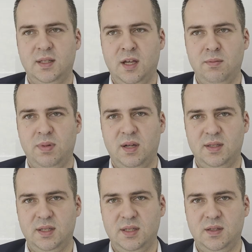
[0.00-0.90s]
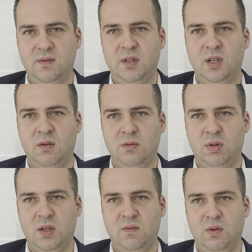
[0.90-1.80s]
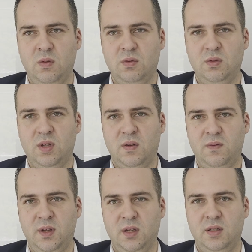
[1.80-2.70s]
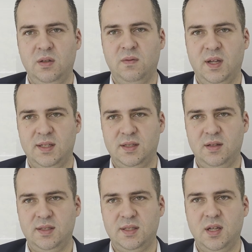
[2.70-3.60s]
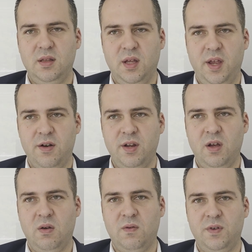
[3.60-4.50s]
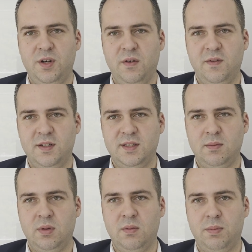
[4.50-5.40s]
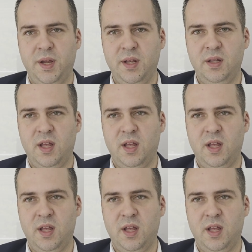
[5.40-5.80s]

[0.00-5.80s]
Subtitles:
time passes without blood flow to the affected vessels, the area of irreversible brain